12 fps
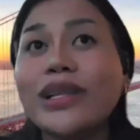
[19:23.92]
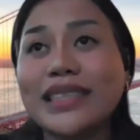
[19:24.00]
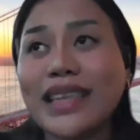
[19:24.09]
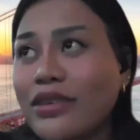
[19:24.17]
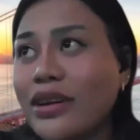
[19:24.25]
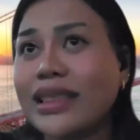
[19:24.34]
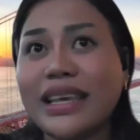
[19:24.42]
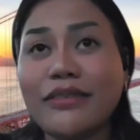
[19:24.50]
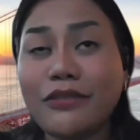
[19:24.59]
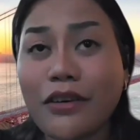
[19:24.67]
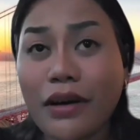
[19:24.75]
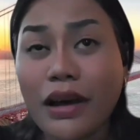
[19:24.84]
We will
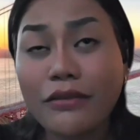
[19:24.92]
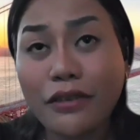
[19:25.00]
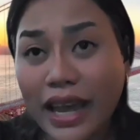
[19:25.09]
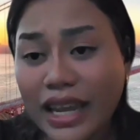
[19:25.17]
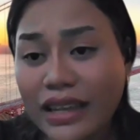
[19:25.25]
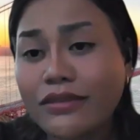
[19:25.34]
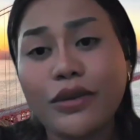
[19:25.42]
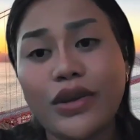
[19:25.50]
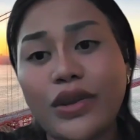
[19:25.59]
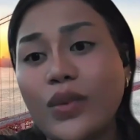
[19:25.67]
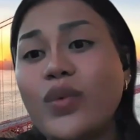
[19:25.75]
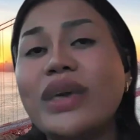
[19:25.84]
definitely fight
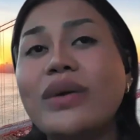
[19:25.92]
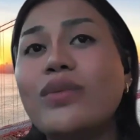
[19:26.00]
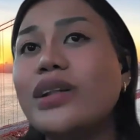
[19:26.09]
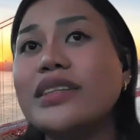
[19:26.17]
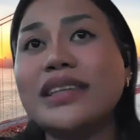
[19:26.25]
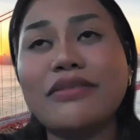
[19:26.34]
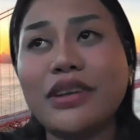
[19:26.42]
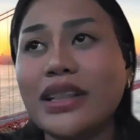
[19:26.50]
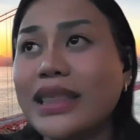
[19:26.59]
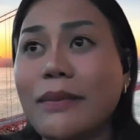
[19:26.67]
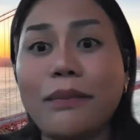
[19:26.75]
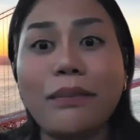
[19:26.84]
for you. We will
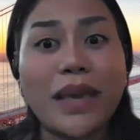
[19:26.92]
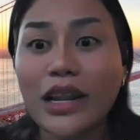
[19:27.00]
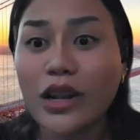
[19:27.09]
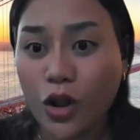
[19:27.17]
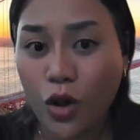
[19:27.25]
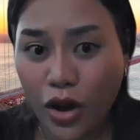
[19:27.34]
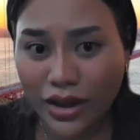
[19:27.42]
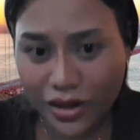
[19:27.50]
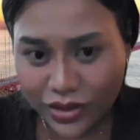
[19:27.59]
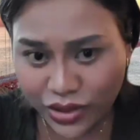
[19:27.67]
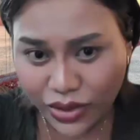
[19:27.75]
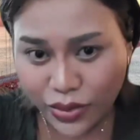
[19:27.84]
definitely be
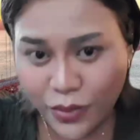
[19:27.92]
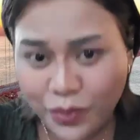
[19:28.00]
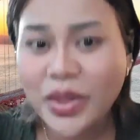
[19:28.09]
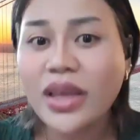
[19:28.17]
loyal to you.